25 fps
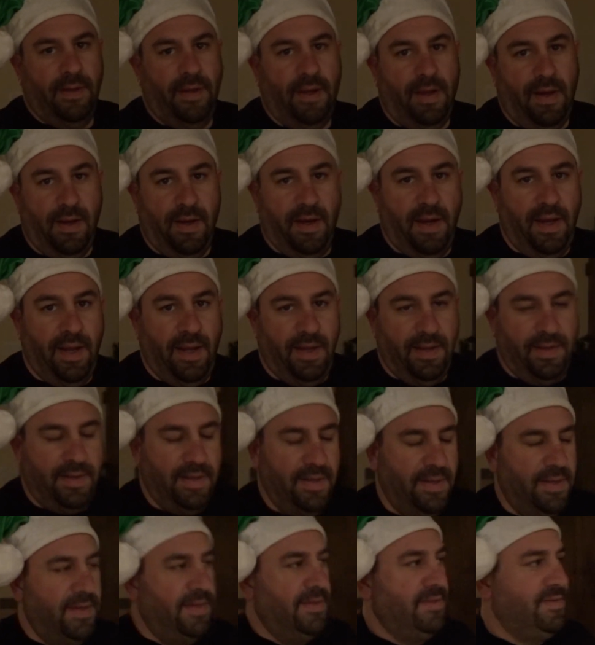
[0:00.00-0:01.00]
All right,
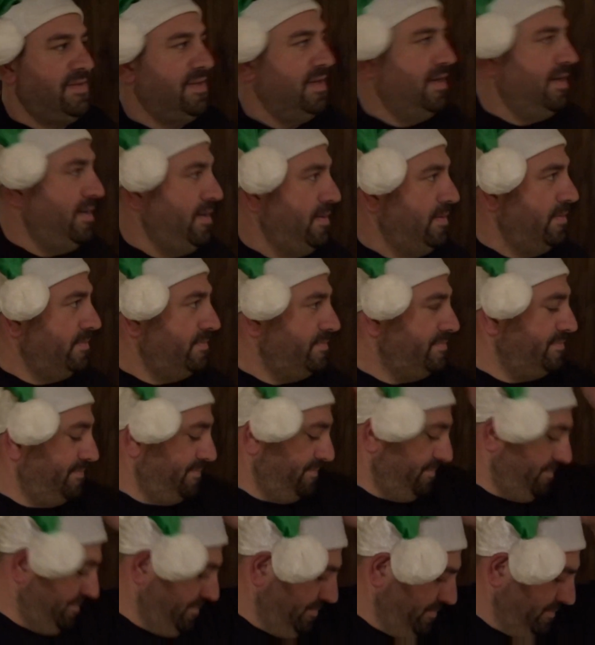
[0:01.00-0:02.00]
so
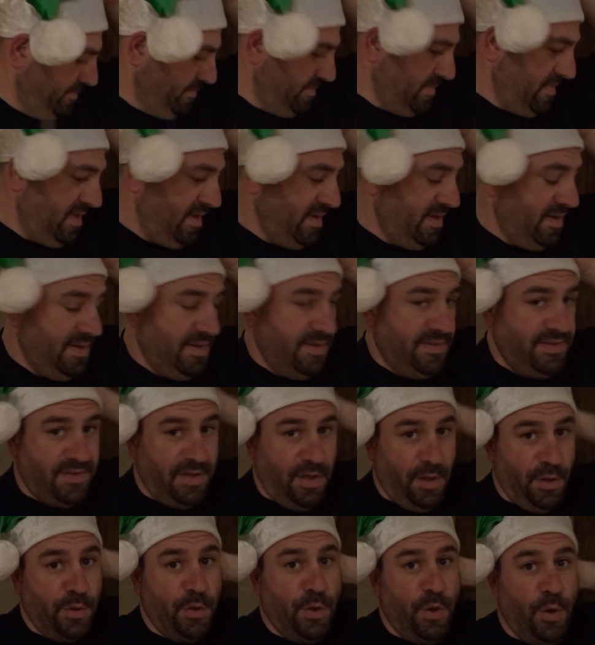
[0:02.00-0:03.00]
it is
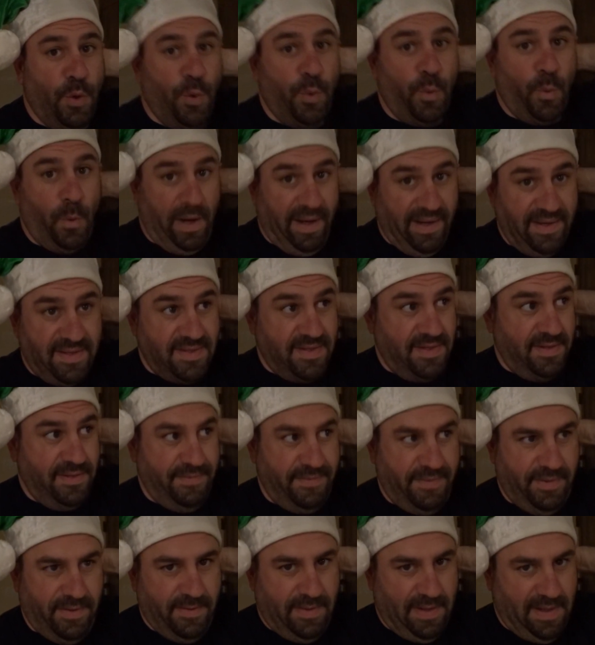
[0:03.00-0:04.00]
quite a
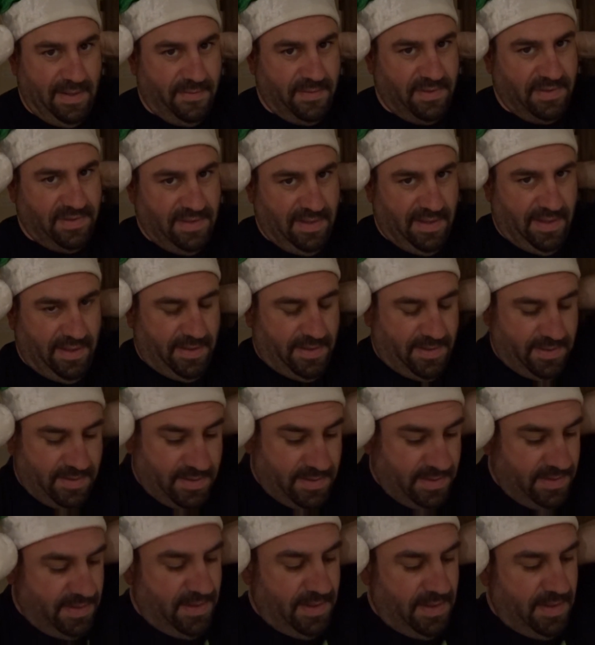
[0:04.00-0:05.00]
few hours later.
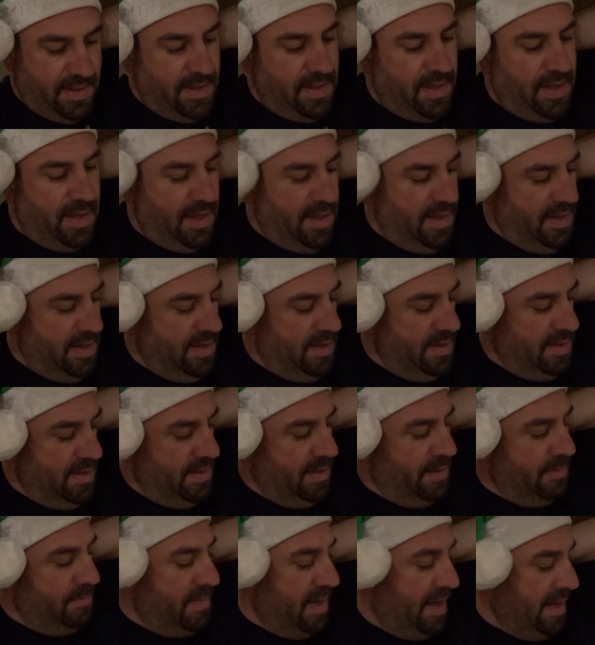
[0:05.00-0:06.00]

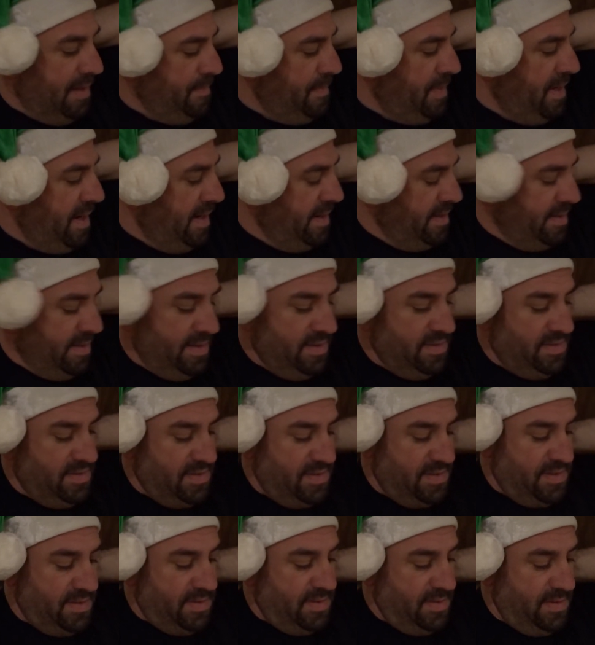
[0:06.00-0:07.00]
My
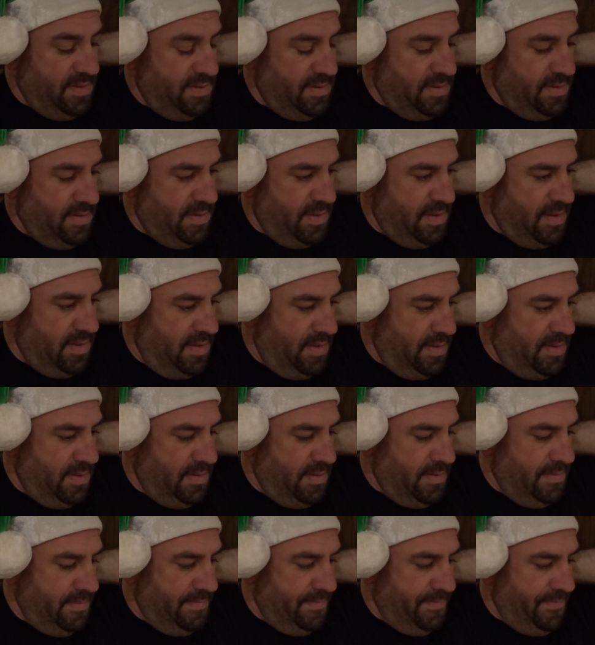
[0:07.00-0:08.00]
parents
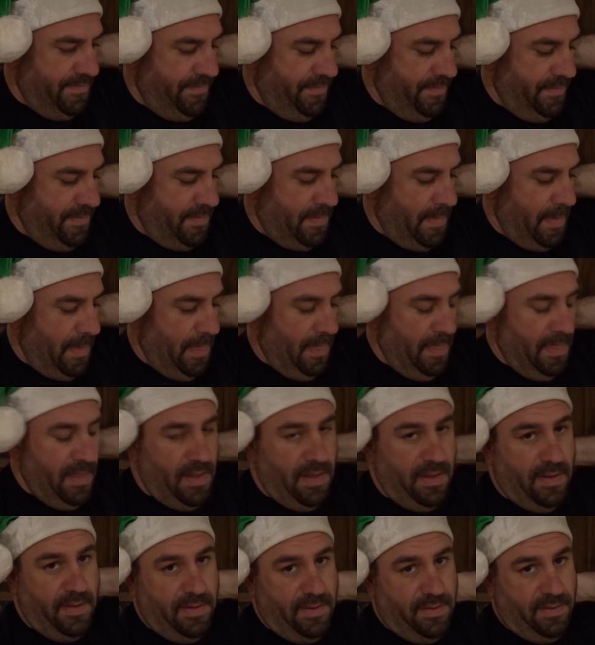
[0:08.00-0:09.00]

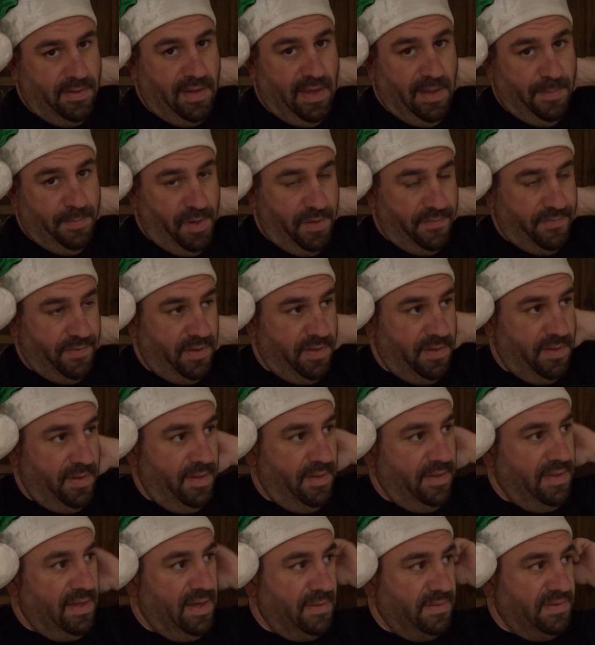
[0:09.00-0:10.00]
came
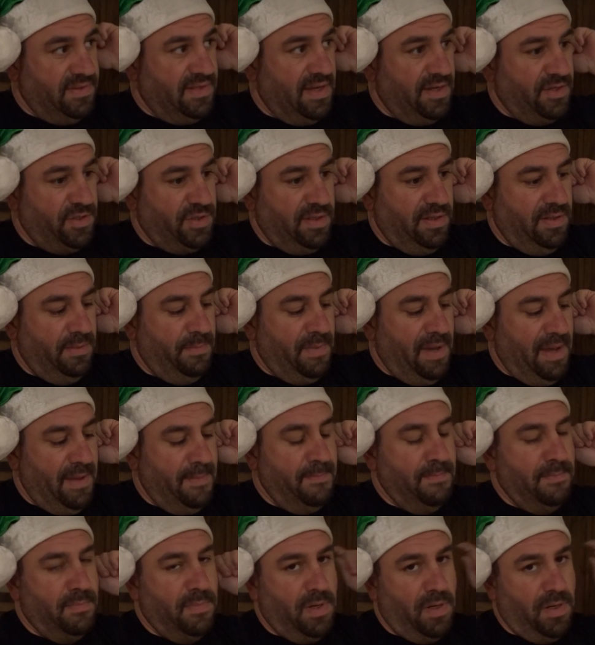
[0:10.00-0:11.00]
over. That was actually my
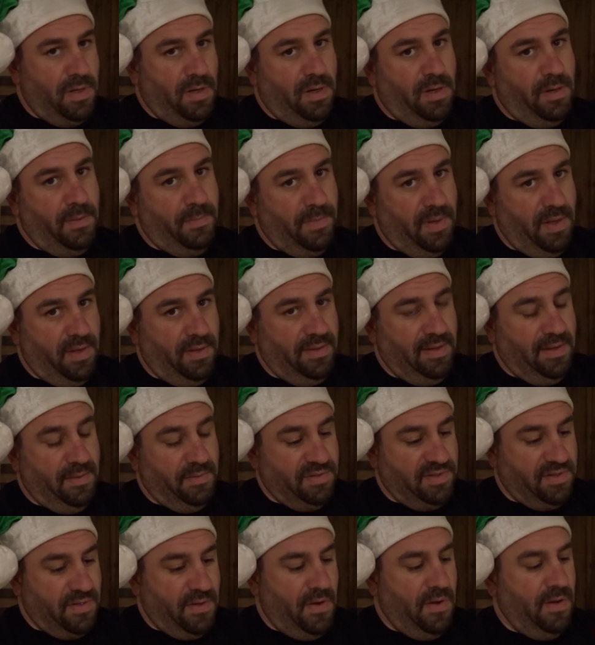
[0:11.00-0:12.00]
mom that
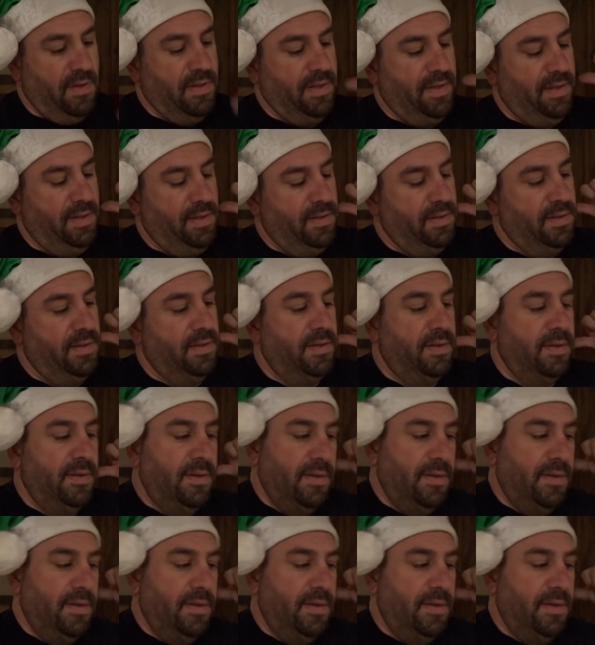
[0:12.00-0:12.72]
was calling